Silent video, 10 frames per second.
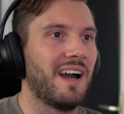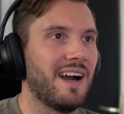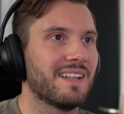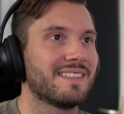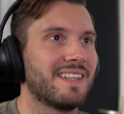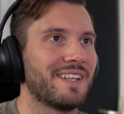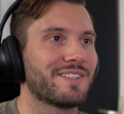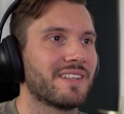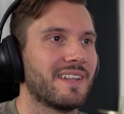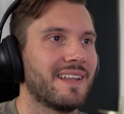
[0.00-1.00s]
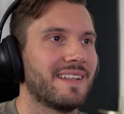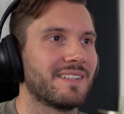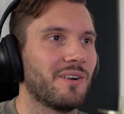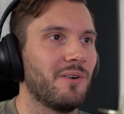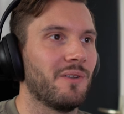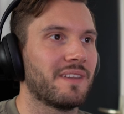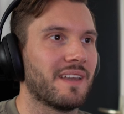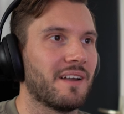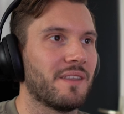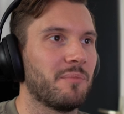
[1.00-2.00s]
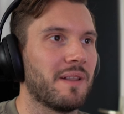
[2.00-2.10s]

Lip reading: ArtStation and all the other